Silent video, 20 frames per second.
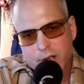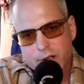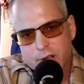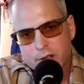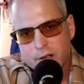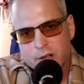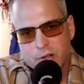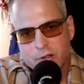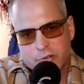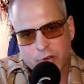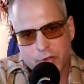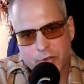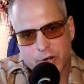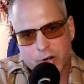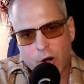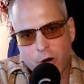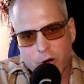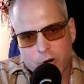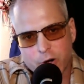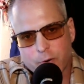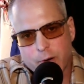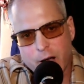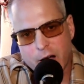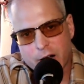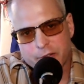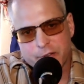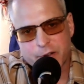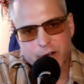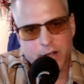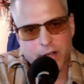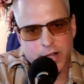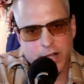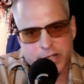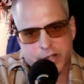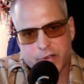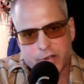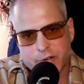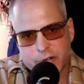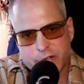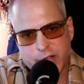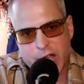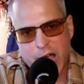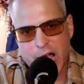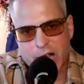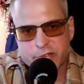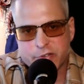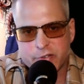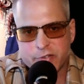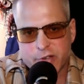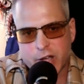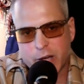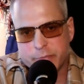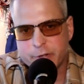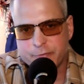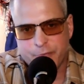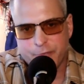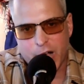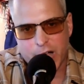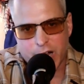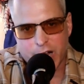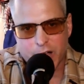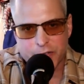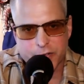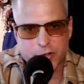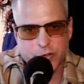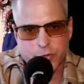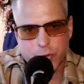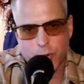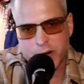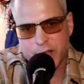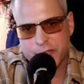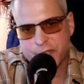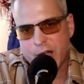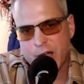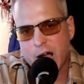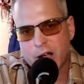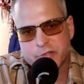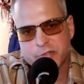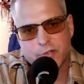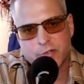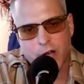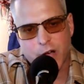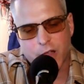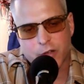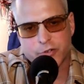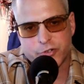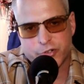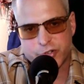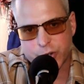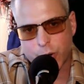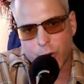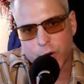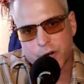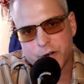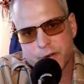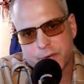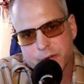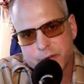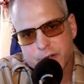So they're going around and they're collecting their taxes. Come to find out, they're $20,000 short.